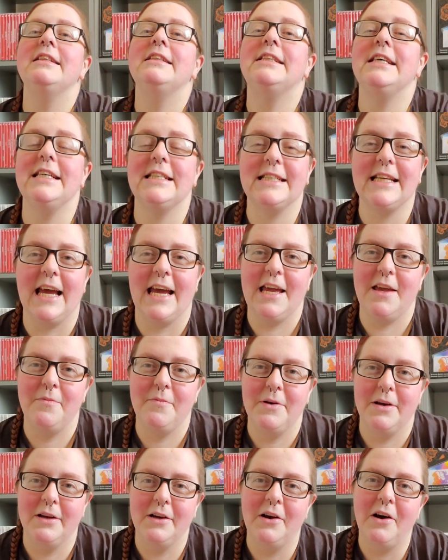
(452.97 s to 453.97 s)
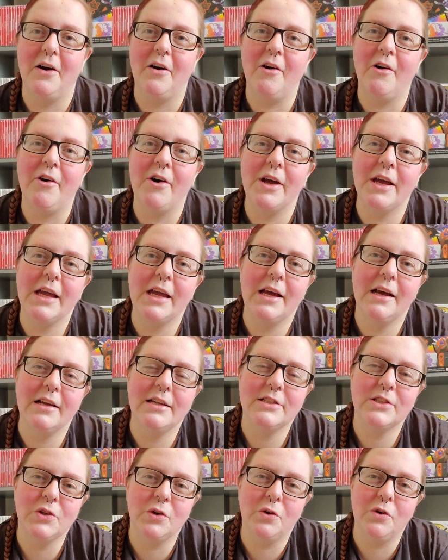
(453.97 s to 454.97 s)
this game I
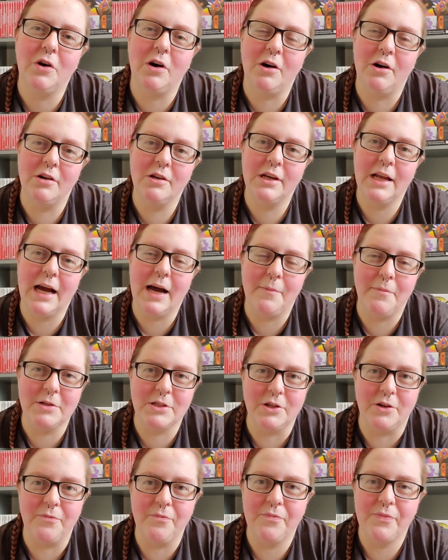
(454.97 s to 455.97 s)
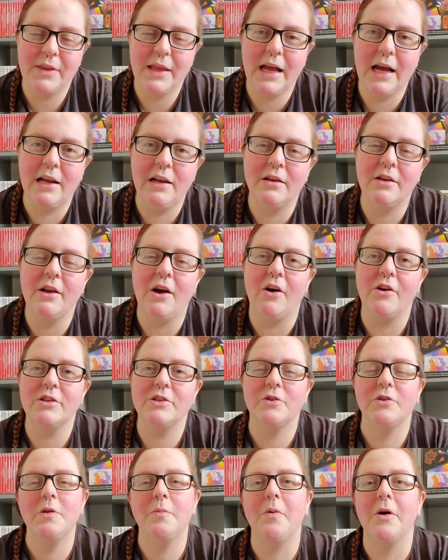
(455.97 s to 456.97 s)
saw on Amazon, and I
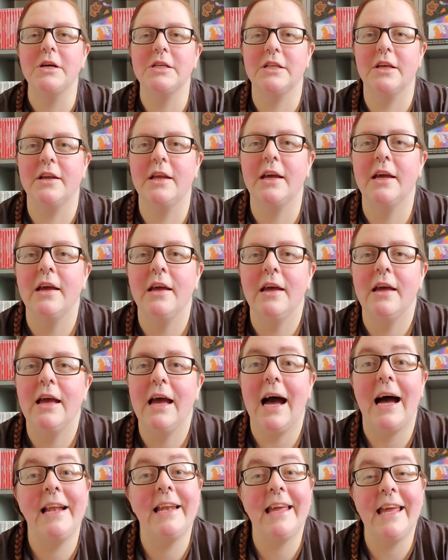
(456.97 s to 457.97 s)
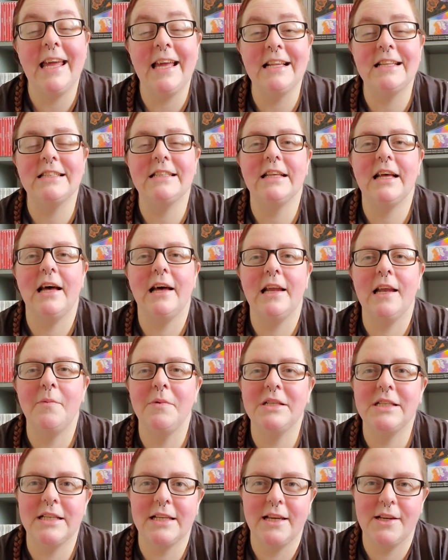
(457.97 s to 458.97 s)
saw the price on it, and it is a
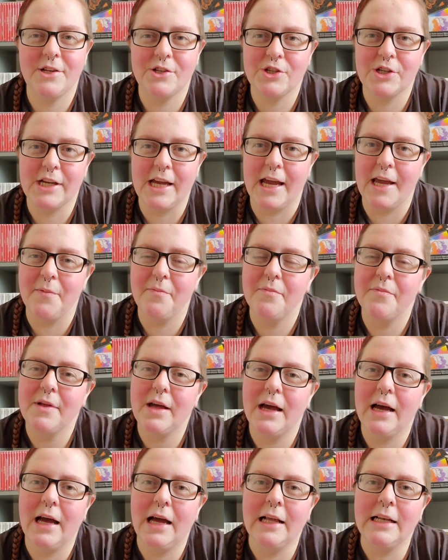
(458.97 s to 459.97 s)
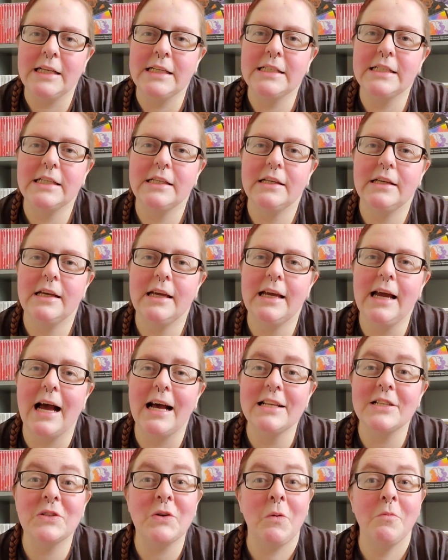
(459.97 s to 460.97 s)
limited edition game, and it
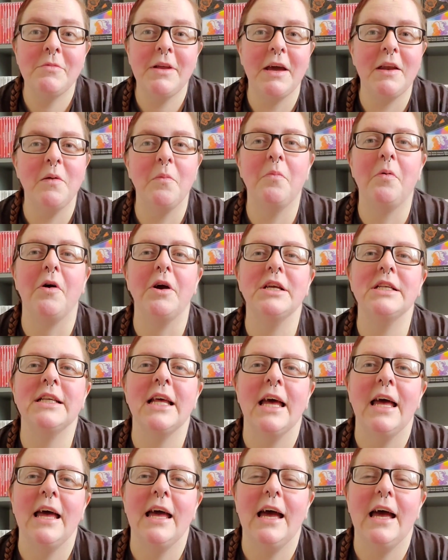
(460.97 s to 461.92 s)
has come down in price,